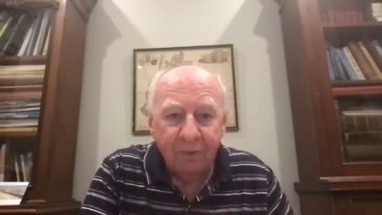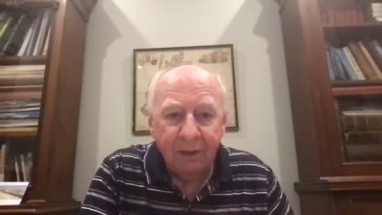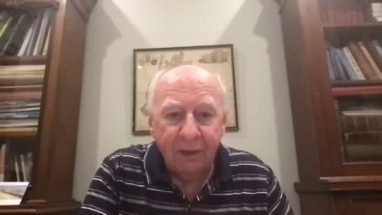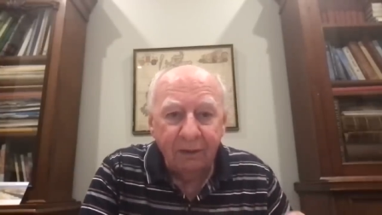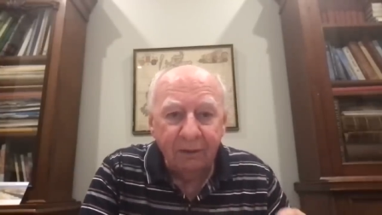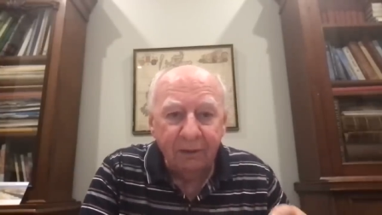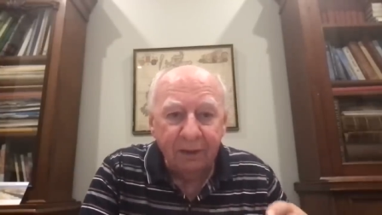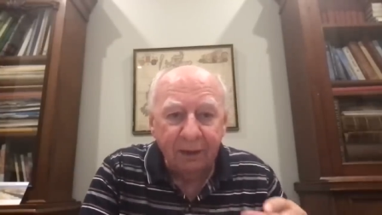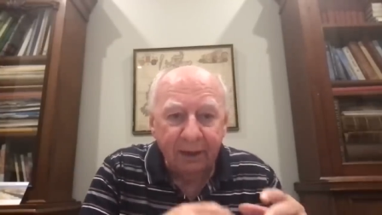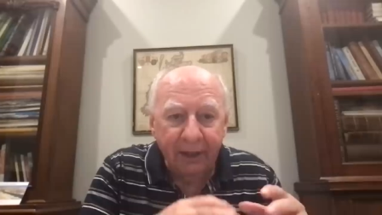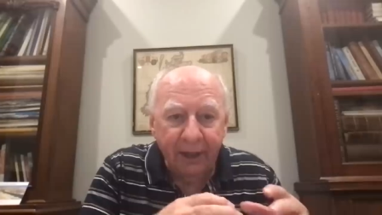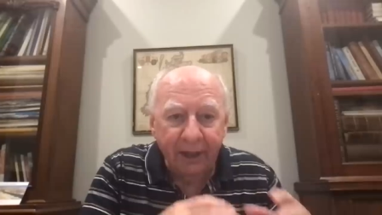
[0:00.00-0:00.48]

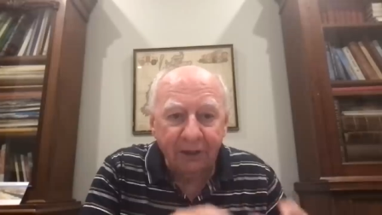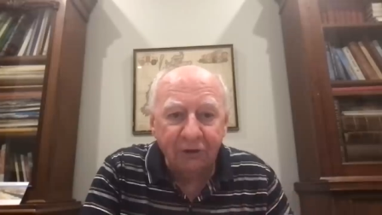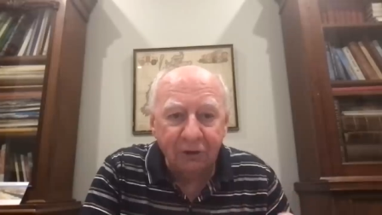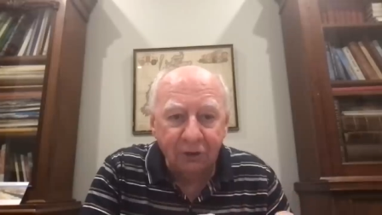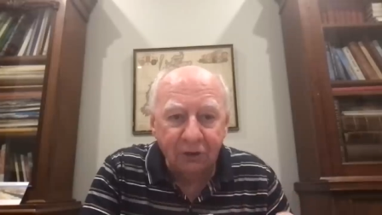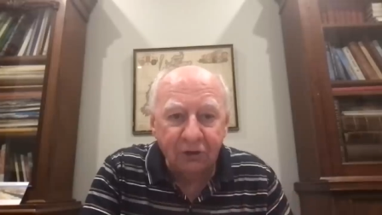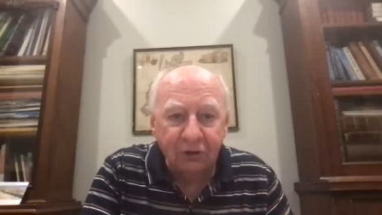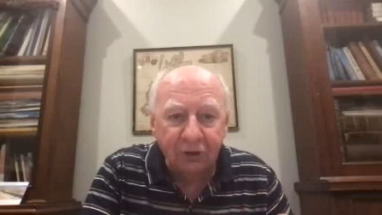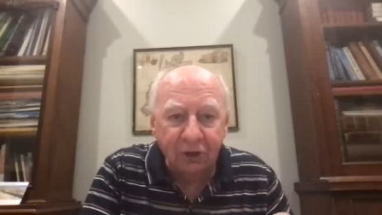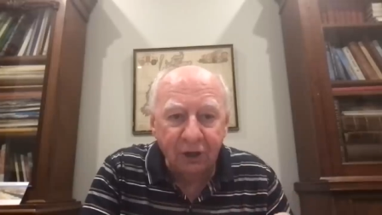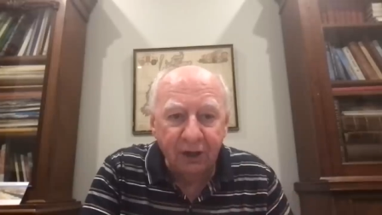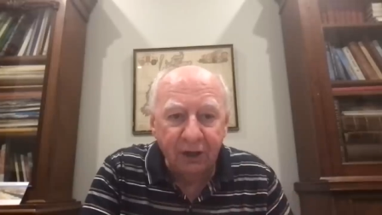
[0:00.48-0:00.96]
the gas
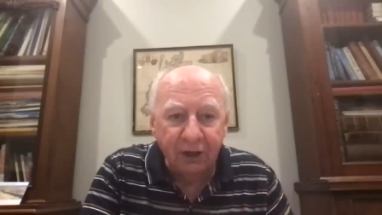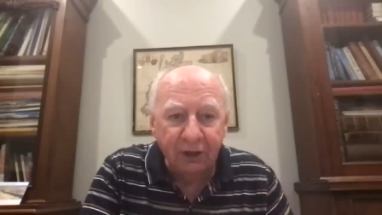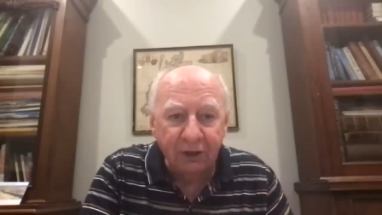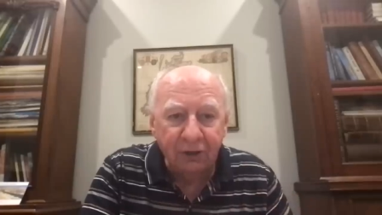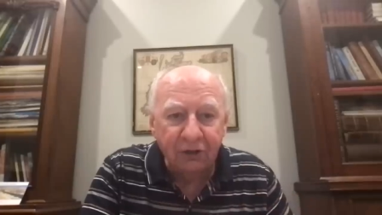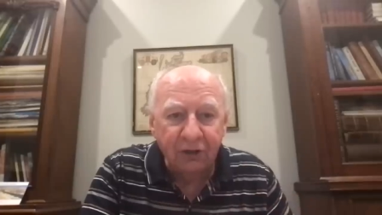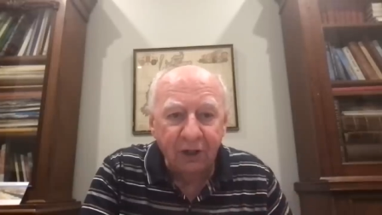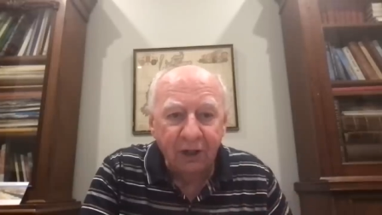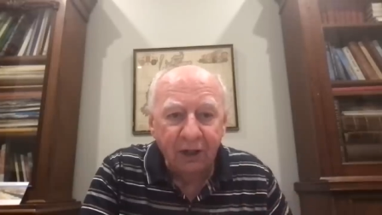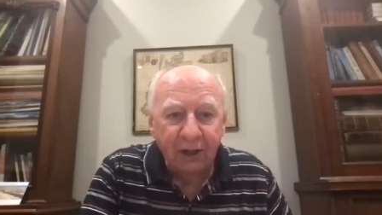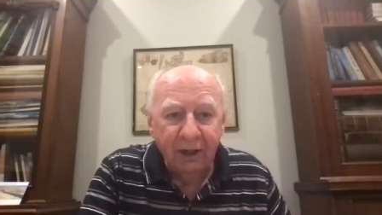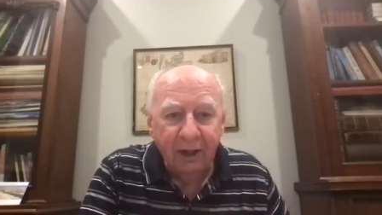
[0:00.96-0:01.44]

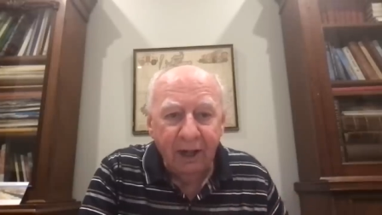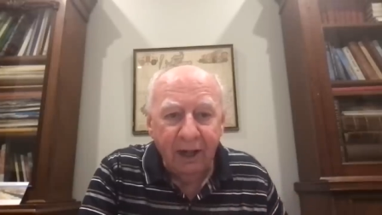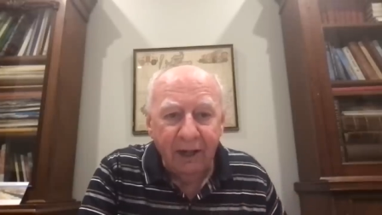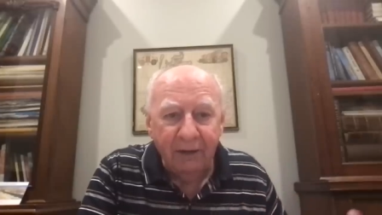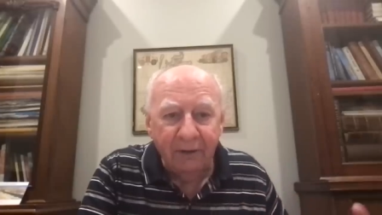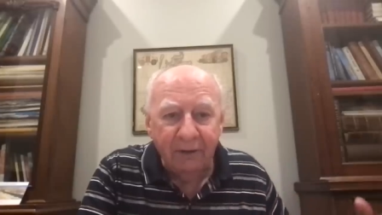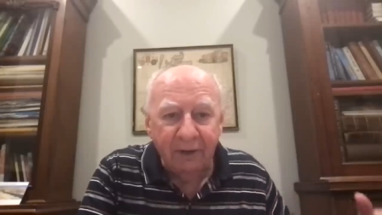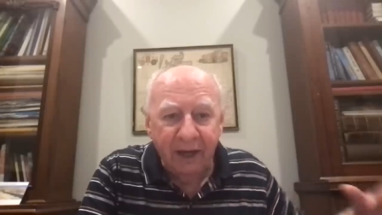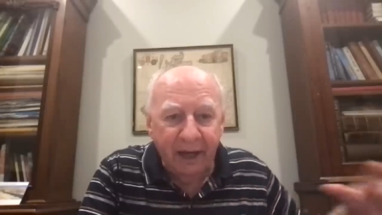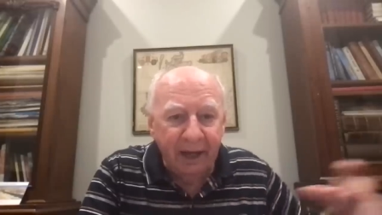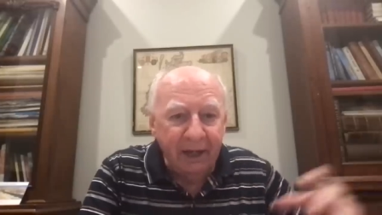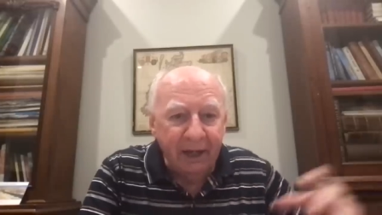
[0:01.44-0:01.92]
exchange,
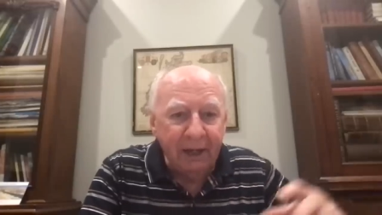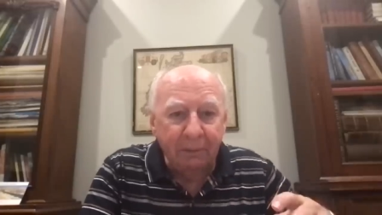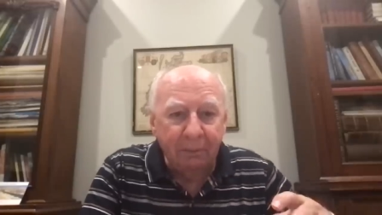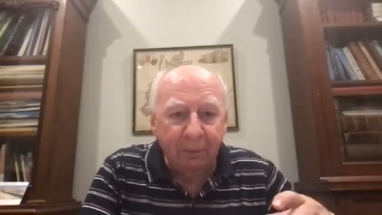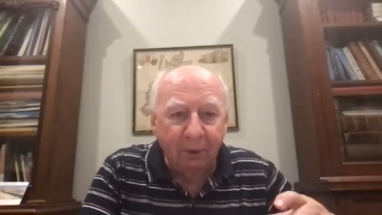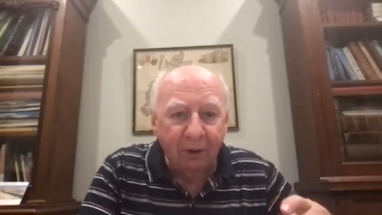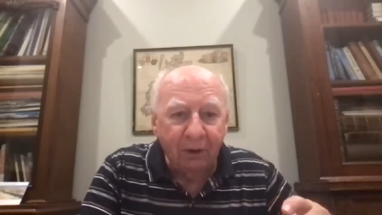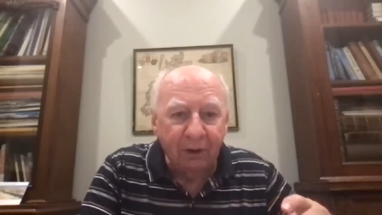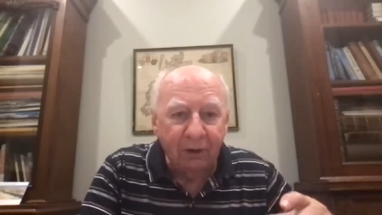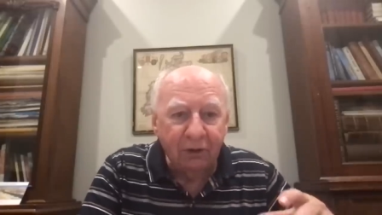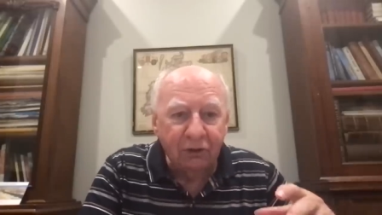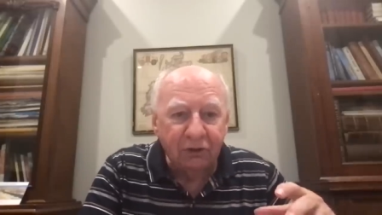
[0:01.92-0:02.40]
and the
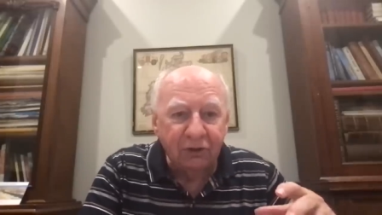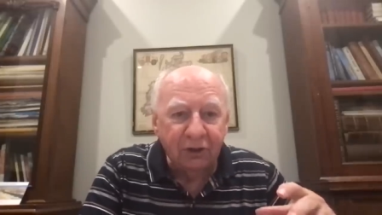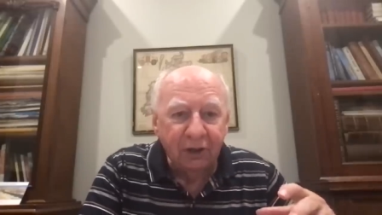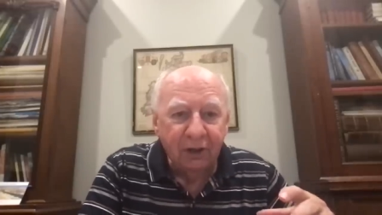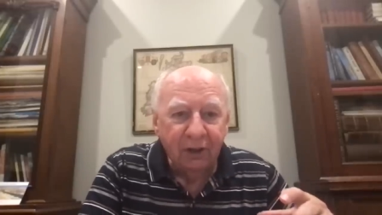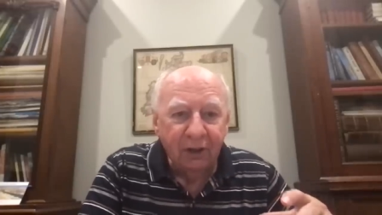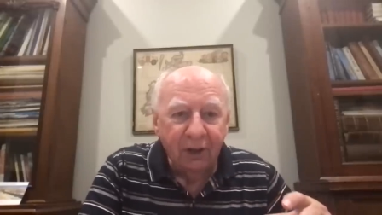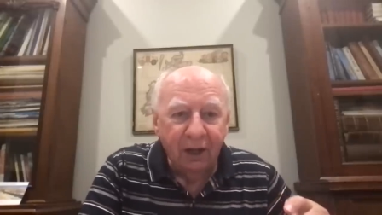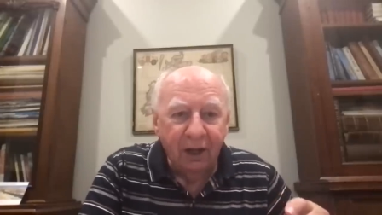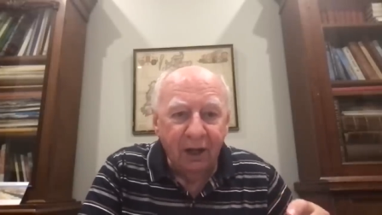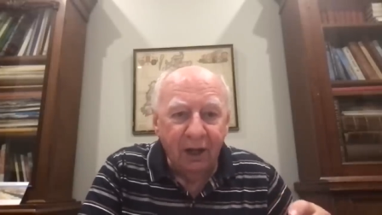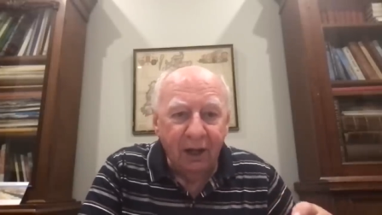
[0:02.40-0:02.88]
antibodies
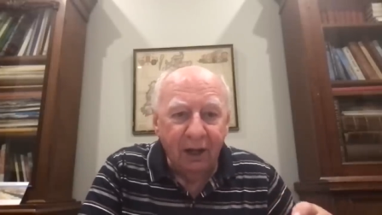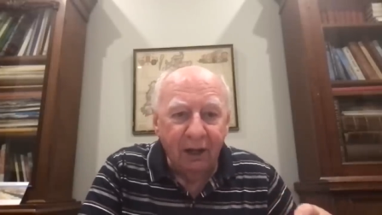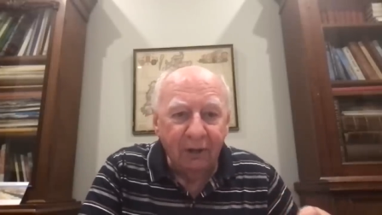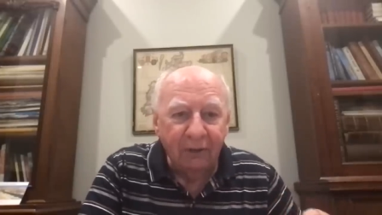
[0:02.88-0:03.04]
uh,